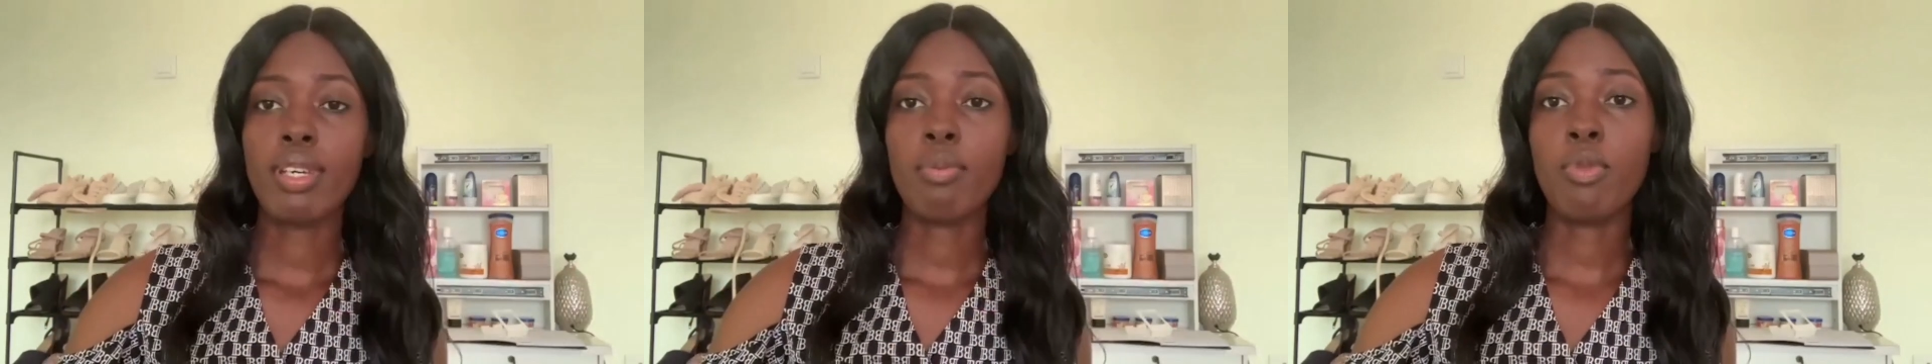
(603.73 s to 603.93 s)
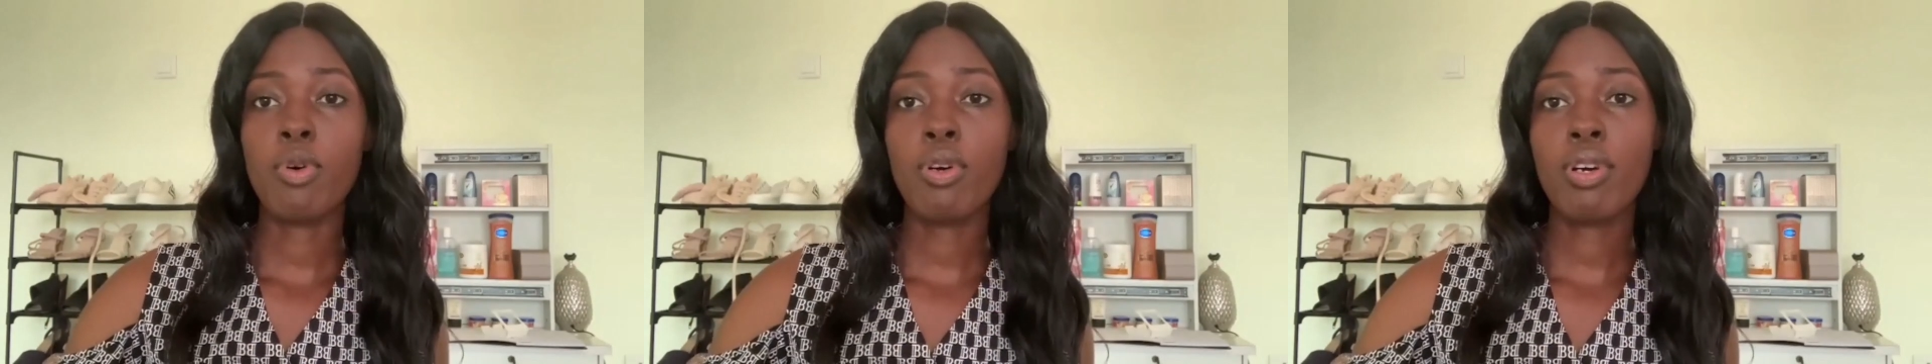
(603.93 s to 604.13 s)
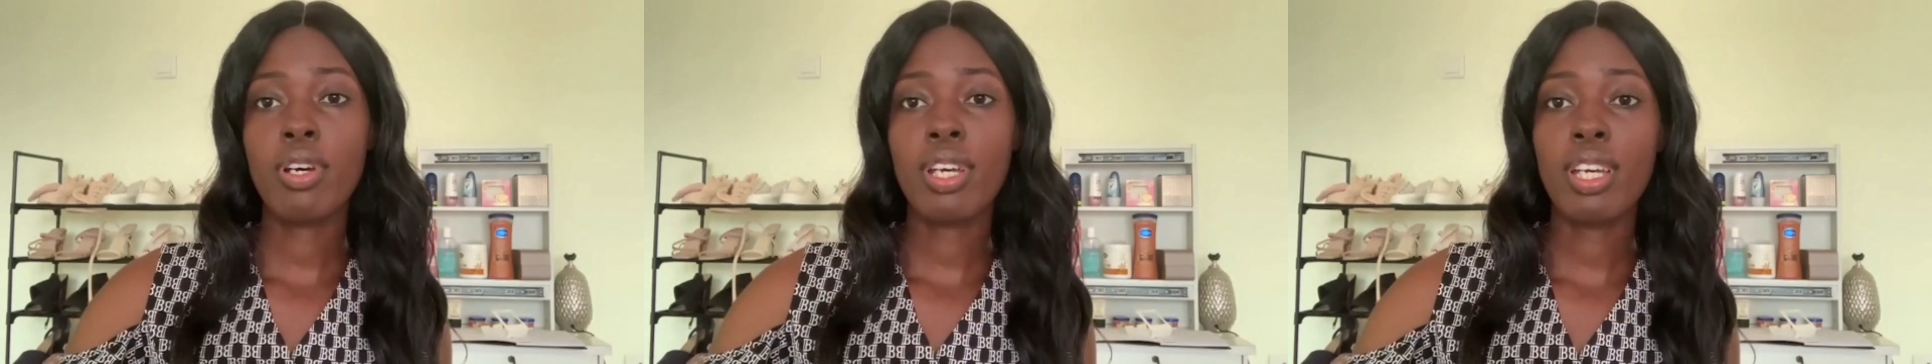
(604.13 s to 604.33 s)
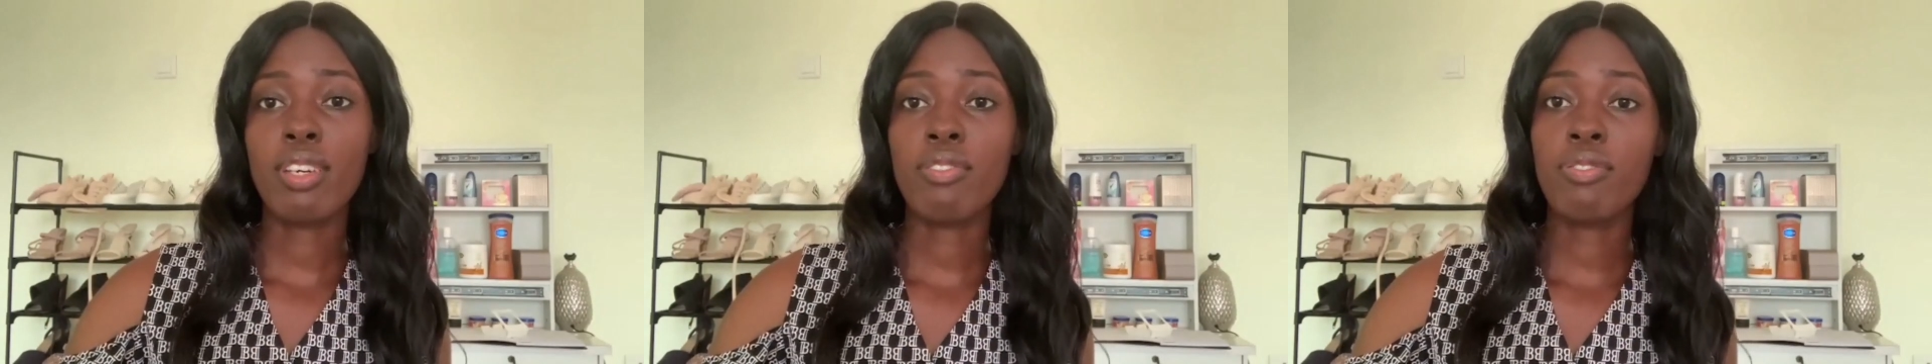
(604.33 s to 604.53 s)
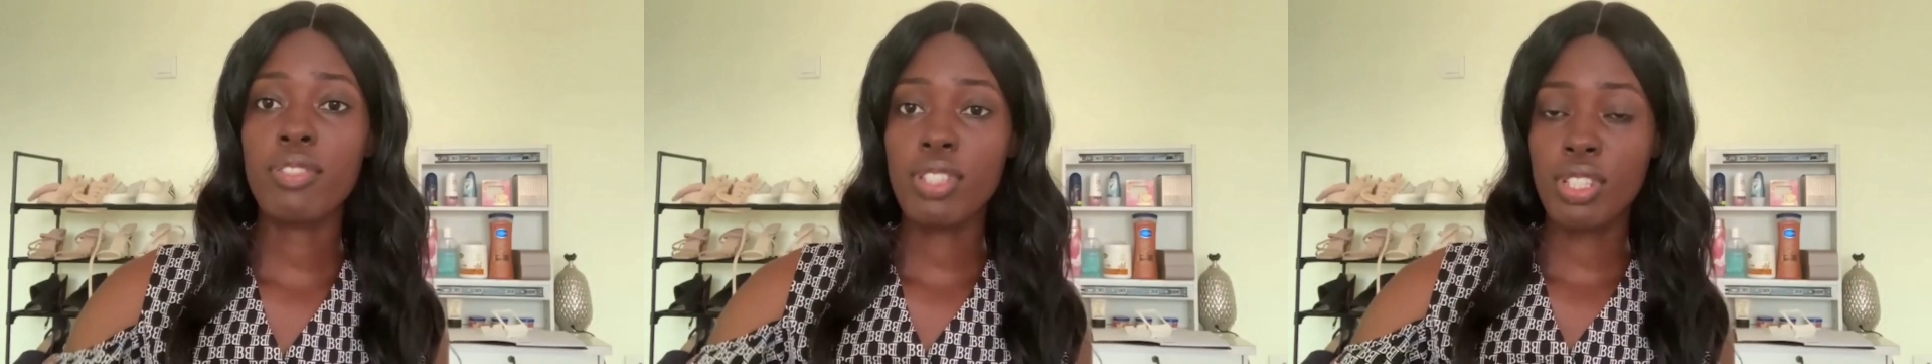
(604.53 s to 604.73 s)
a more
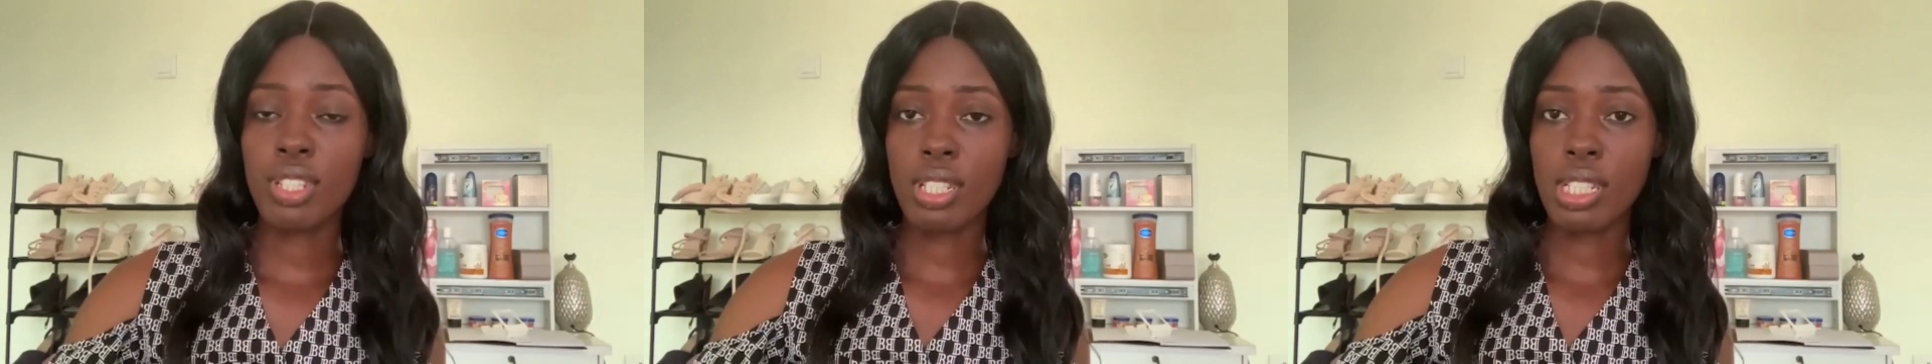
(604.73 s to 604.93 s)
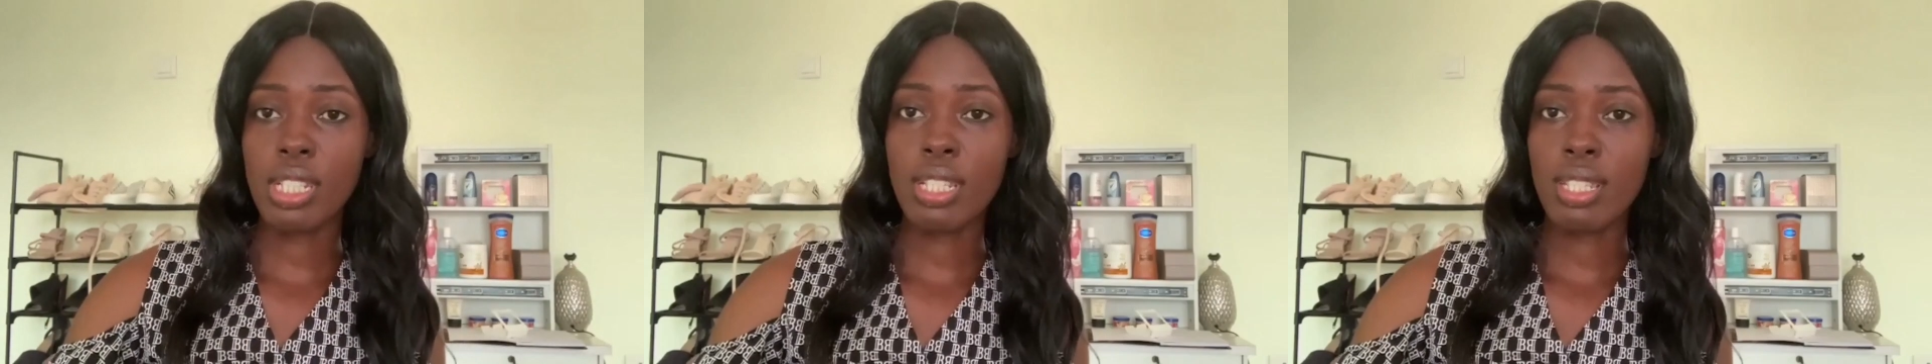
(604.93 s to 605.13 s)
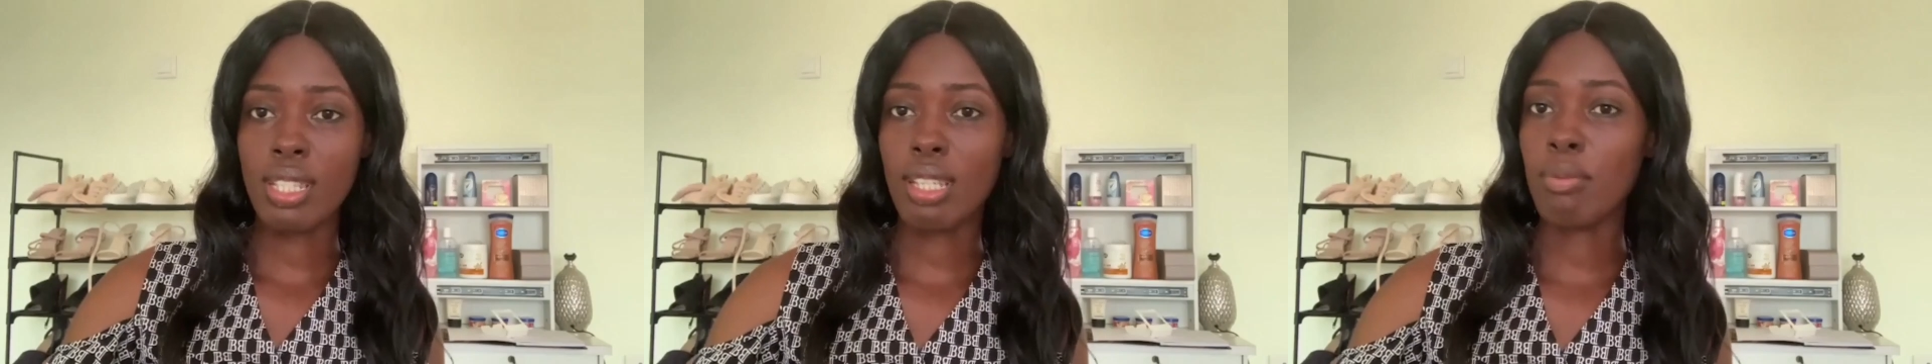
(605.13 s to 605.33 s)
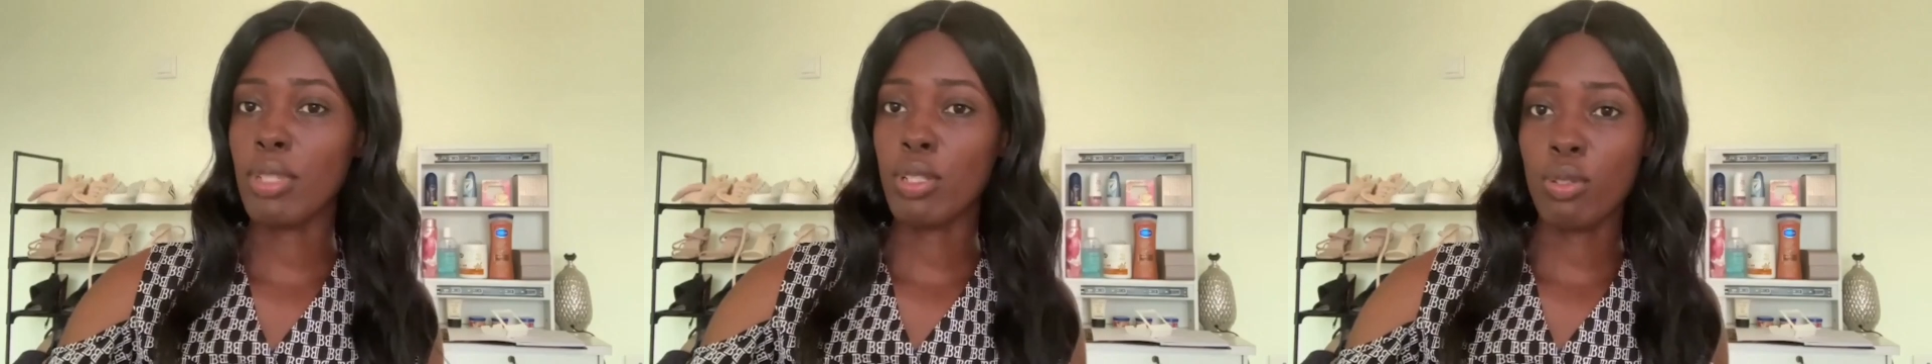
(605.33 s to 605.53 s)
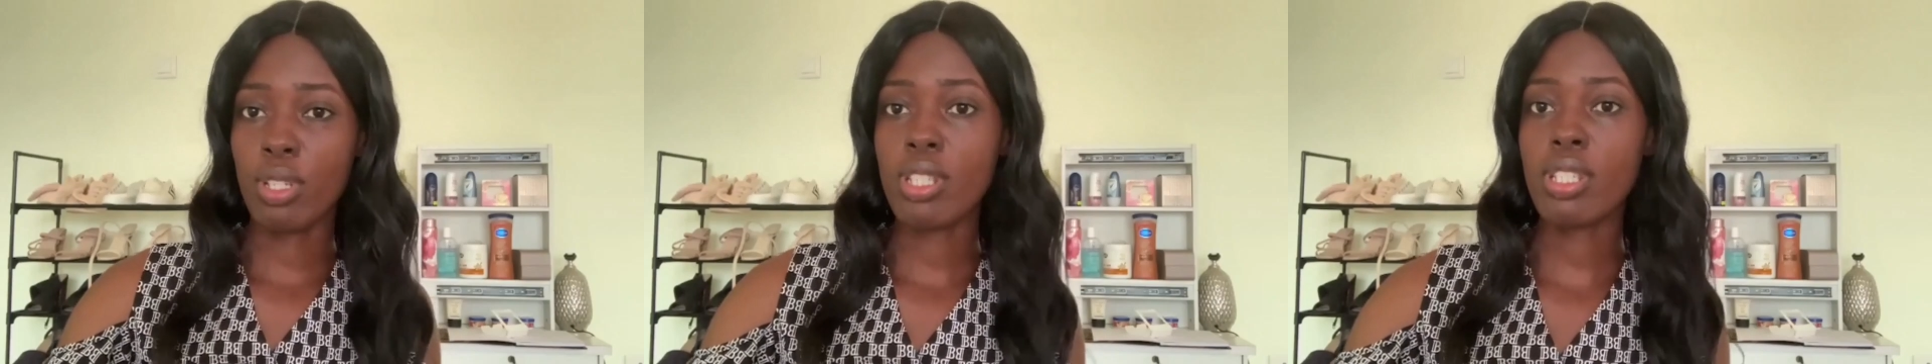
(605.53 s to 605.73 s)
efficient
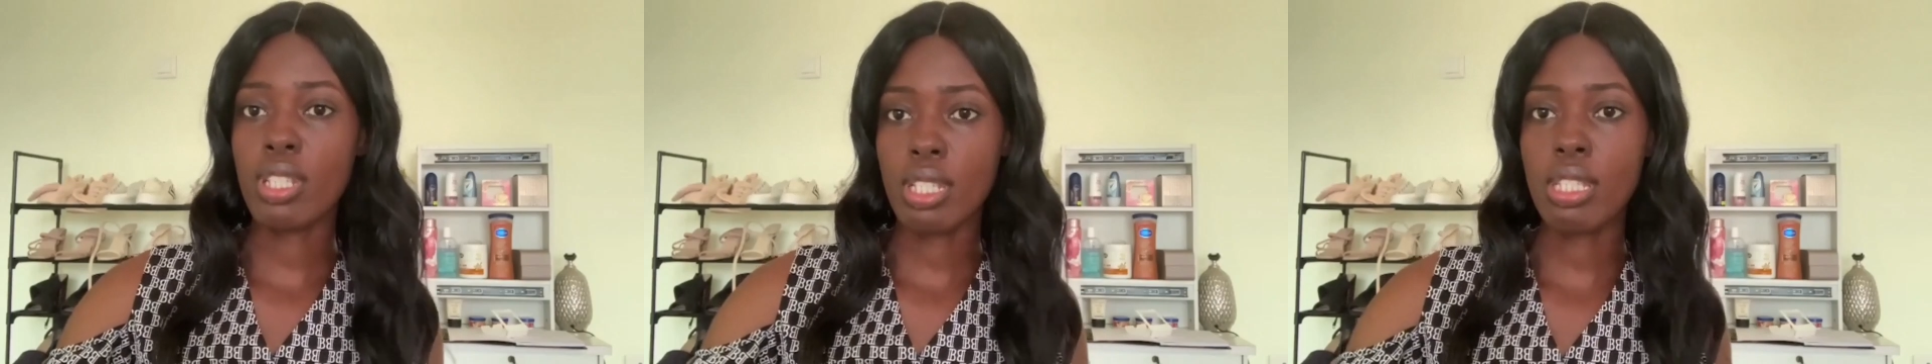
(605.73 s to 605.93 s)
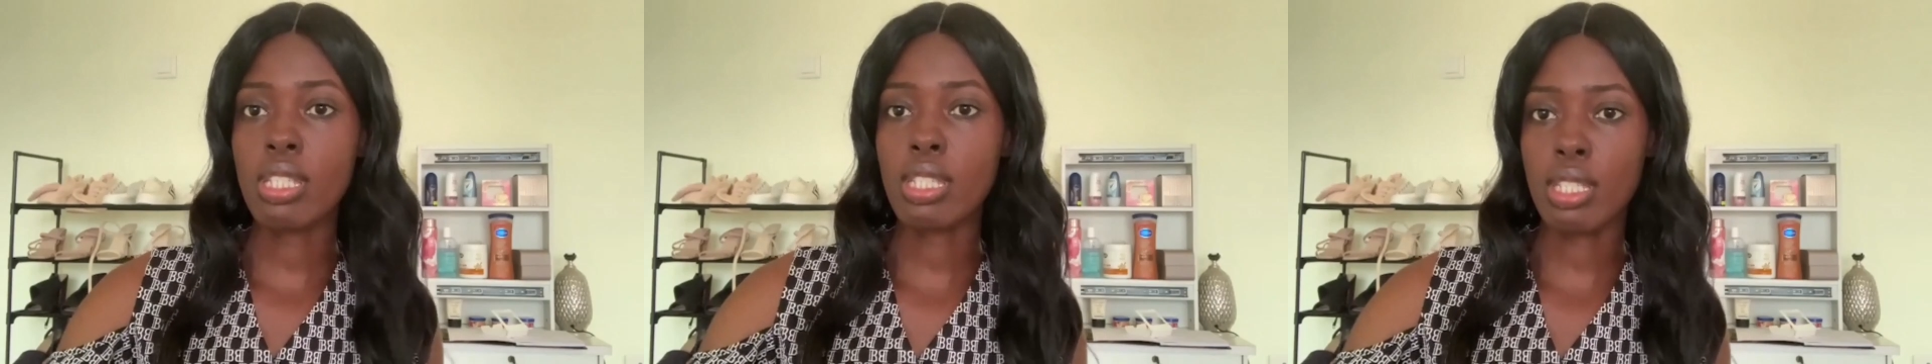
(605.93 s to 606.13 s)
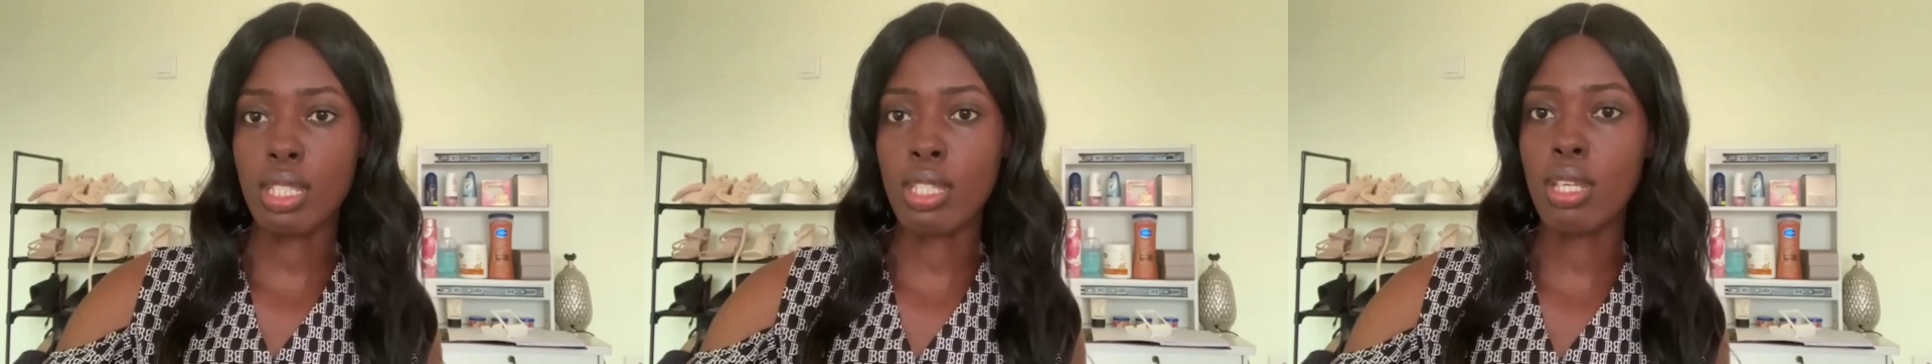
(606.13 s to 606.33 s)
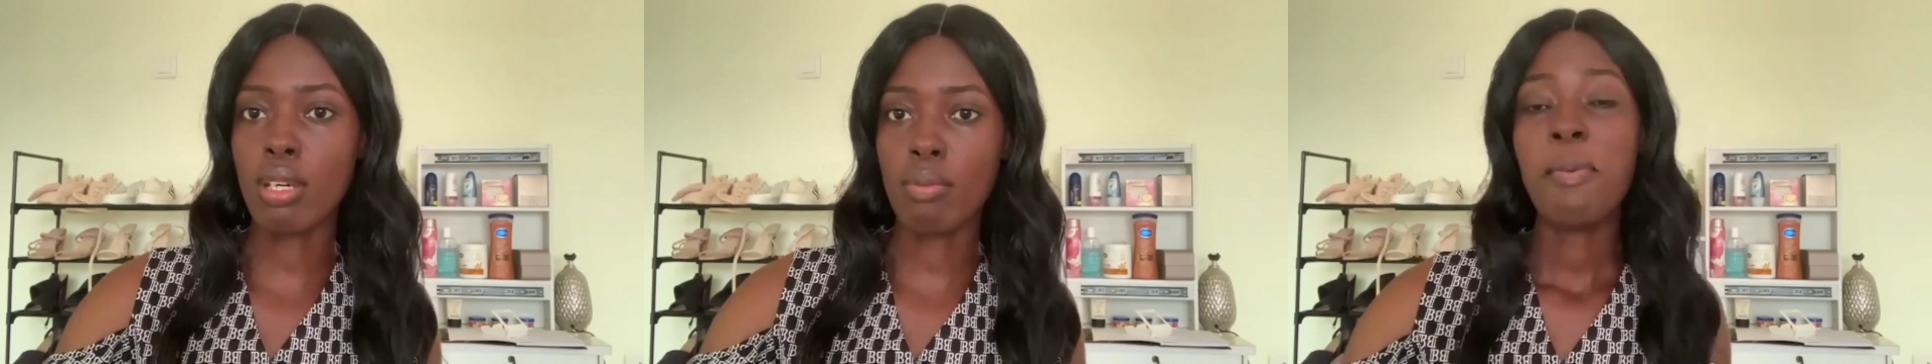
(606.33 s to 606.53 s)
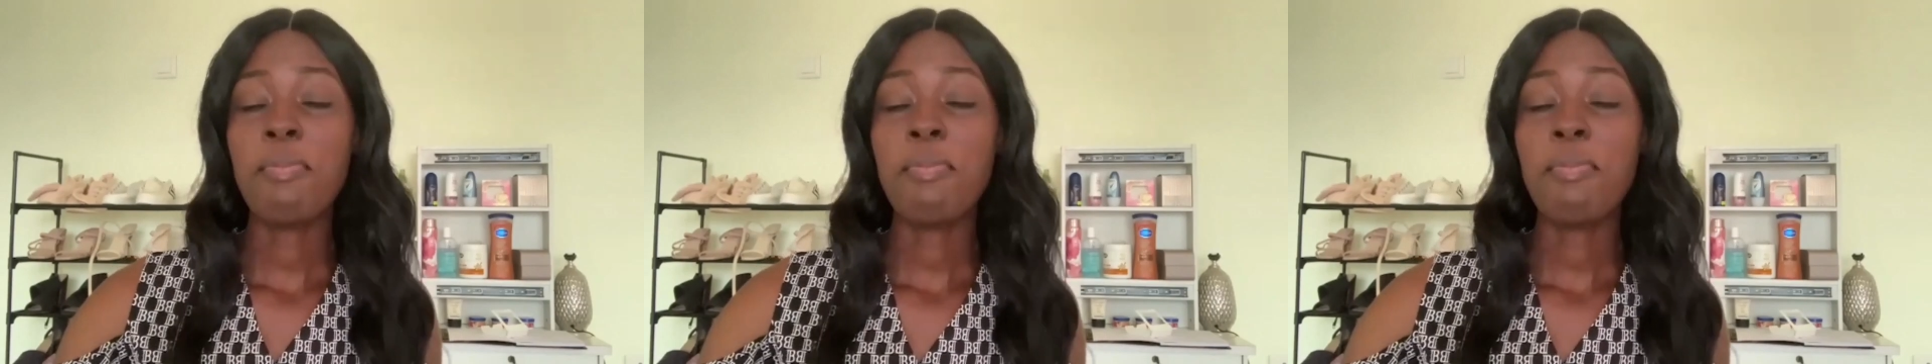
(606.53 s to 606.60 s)
immigration system.